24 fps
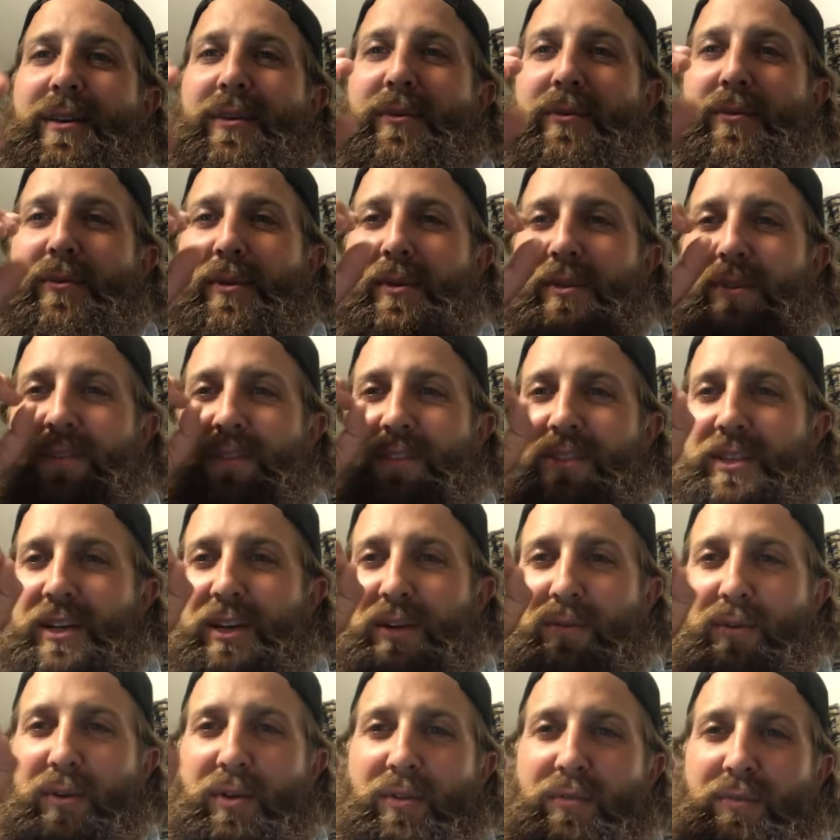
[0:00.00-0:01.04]
with
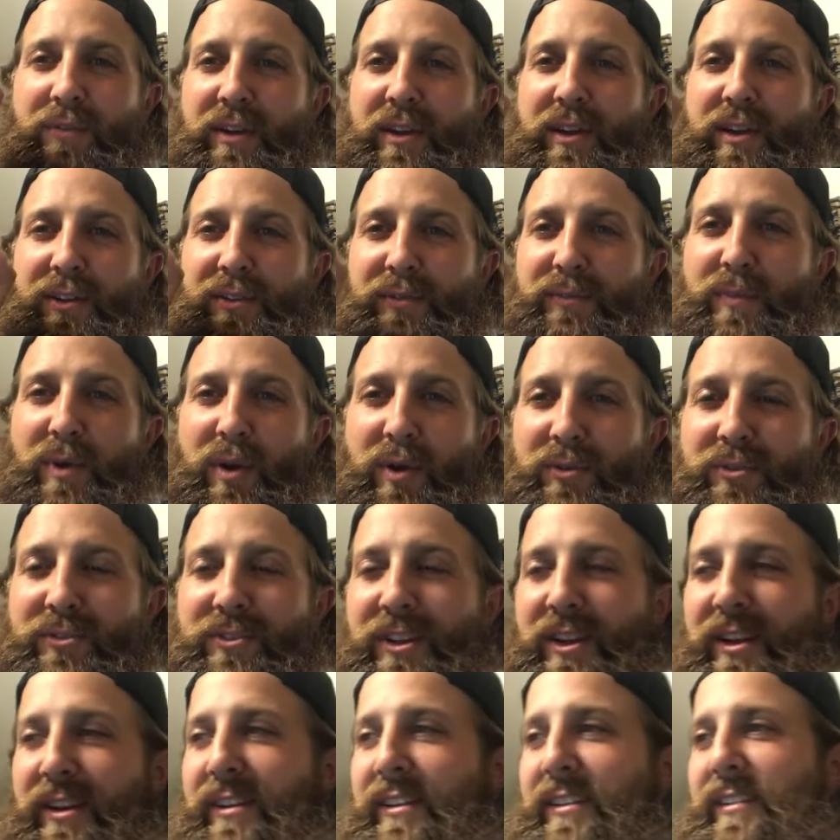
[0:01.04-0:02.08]
0 videos
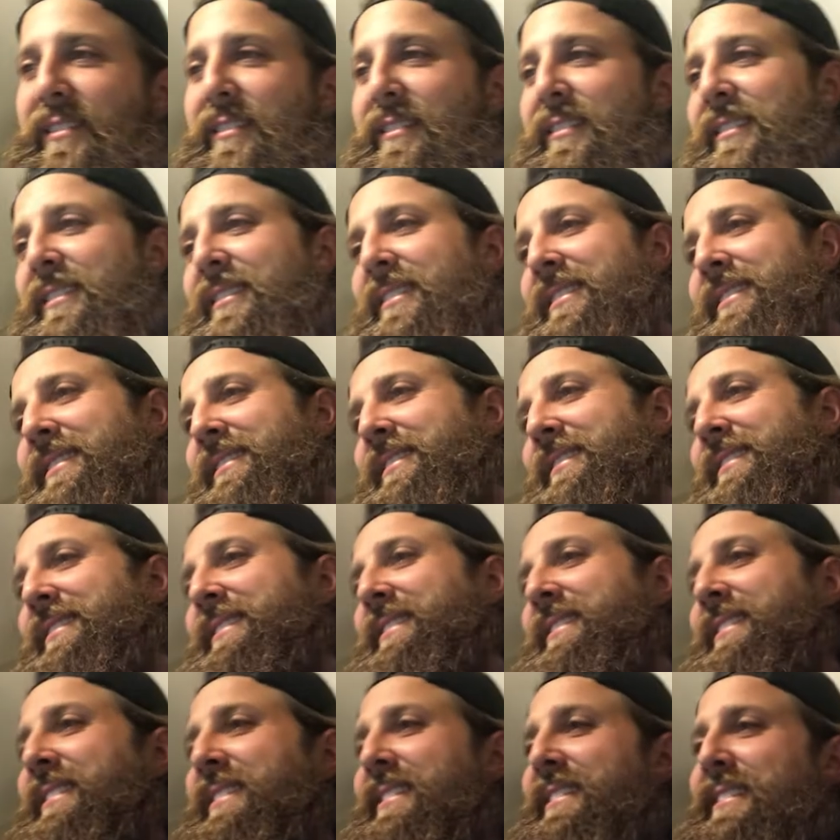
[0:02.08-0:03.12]
posted.
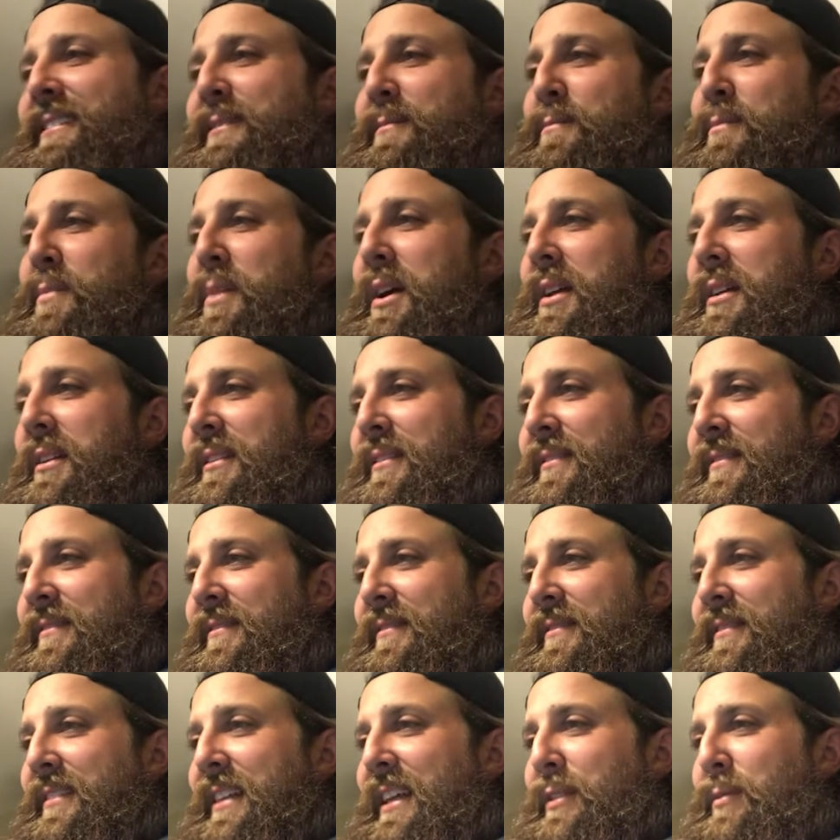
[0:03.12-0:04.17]
But
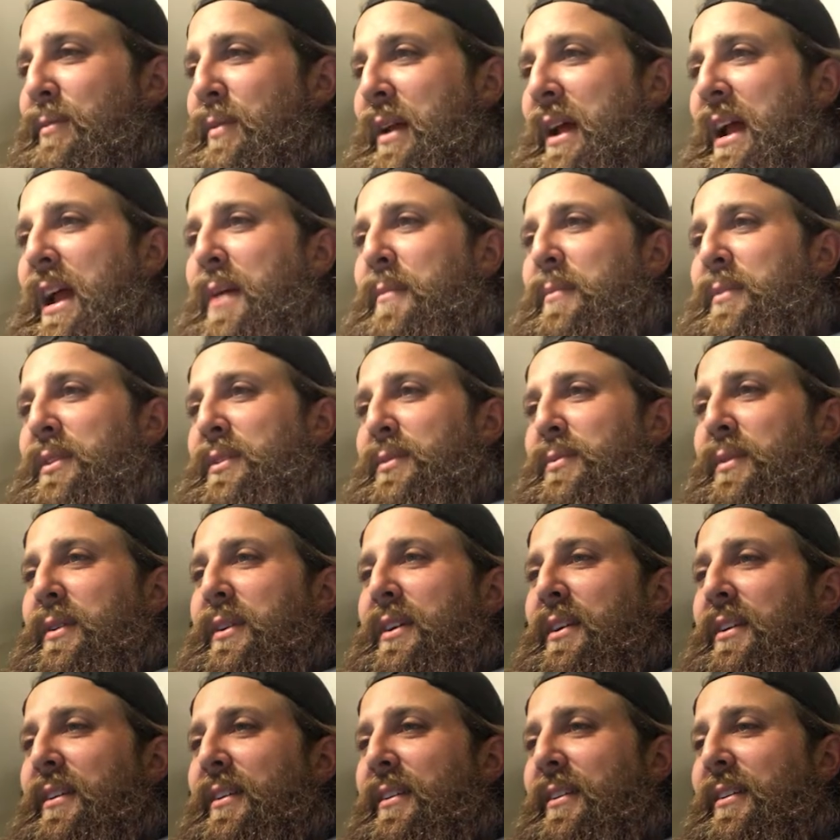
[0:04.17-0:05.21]
that's what happens when
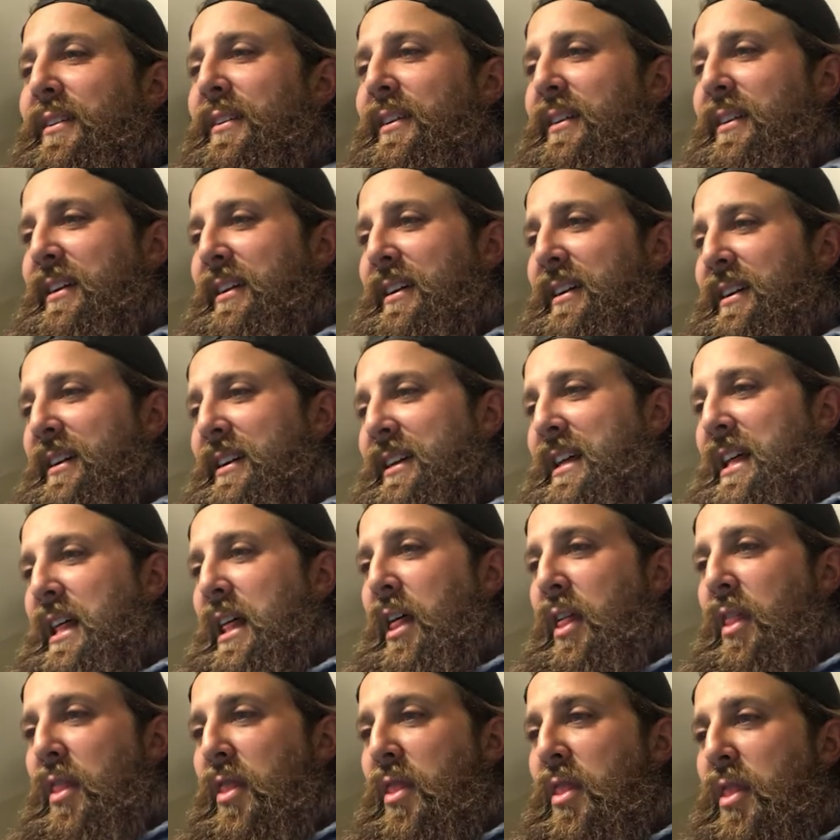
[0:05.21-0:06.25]
you're
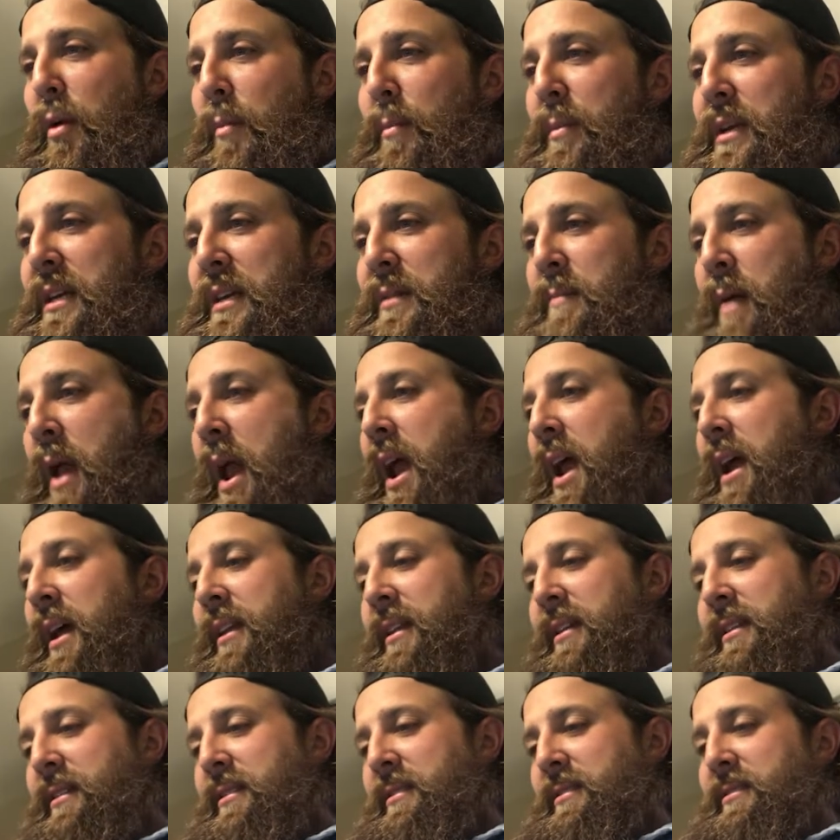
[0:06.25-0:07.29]
the Bee
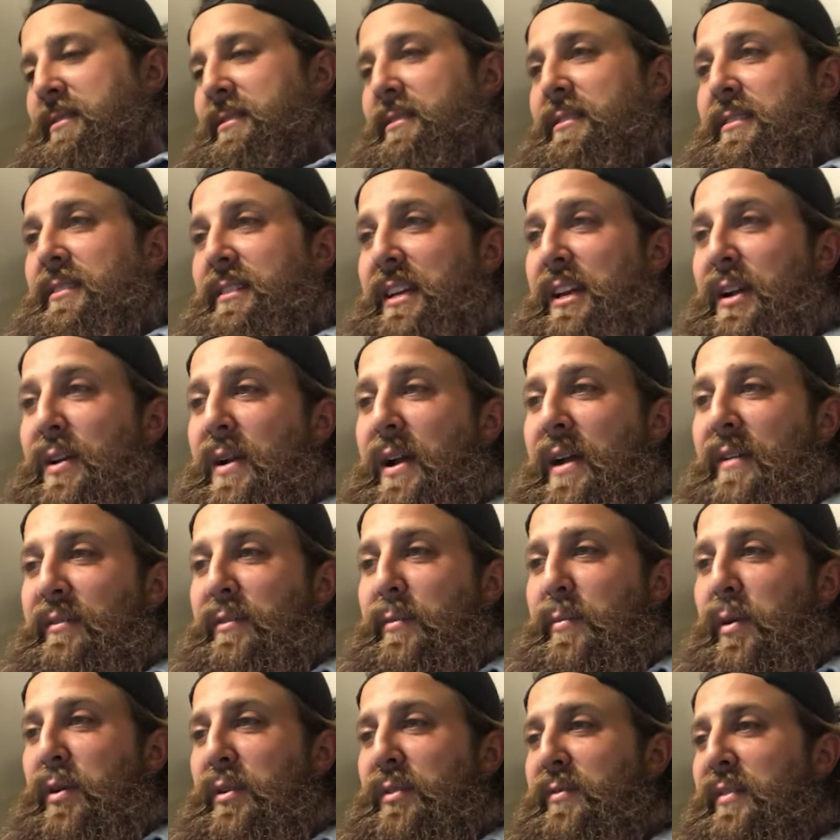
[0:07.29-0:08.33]
Man. You don't have to
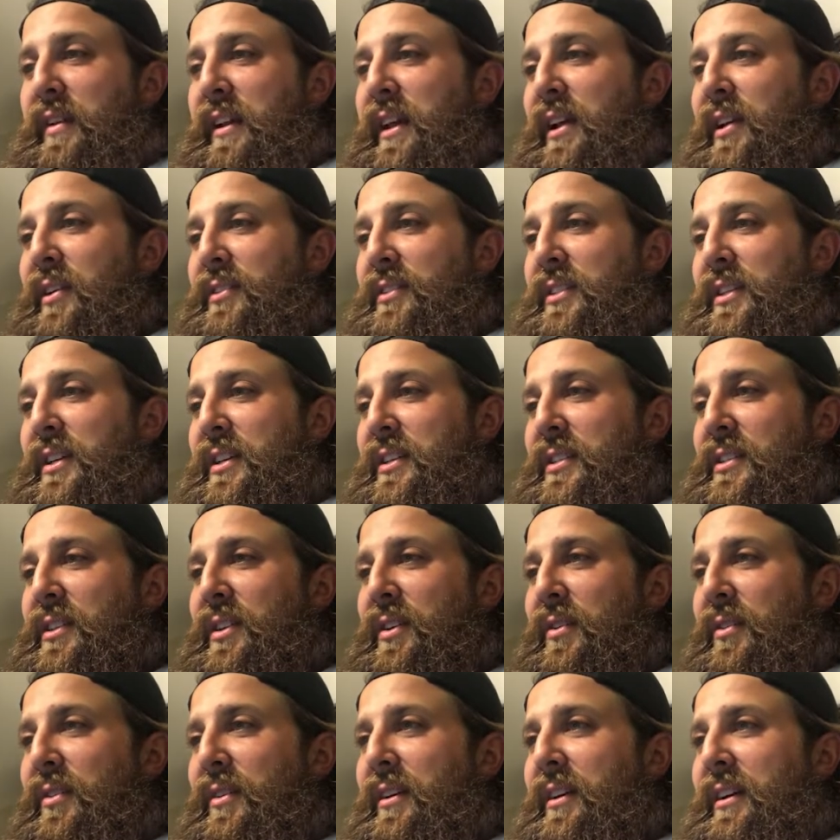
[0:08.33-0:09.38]
post videos, and you
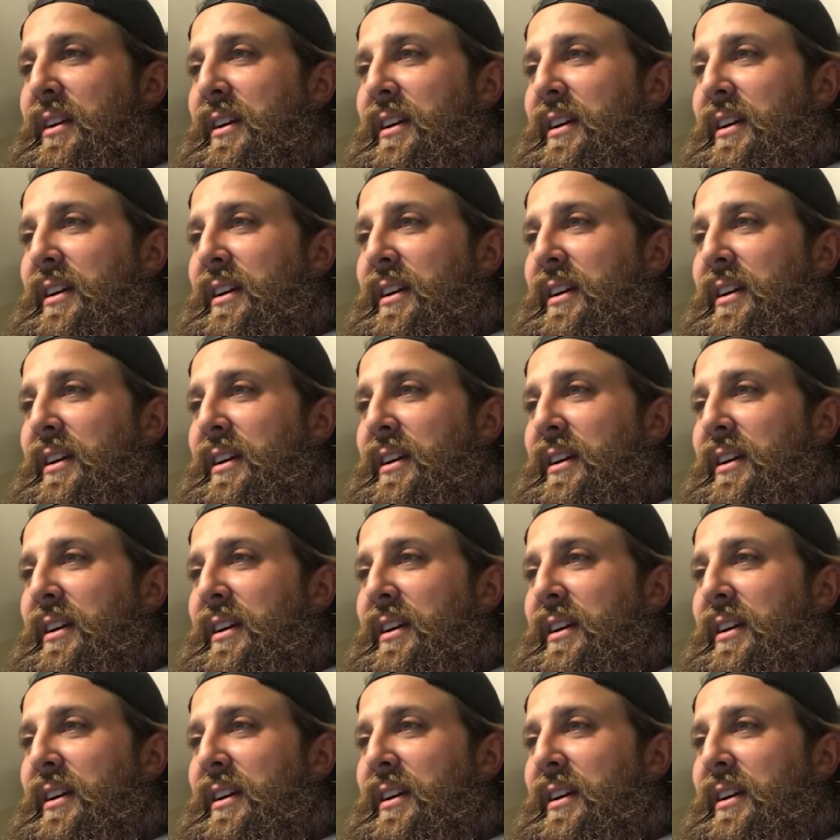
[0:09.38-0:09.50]
still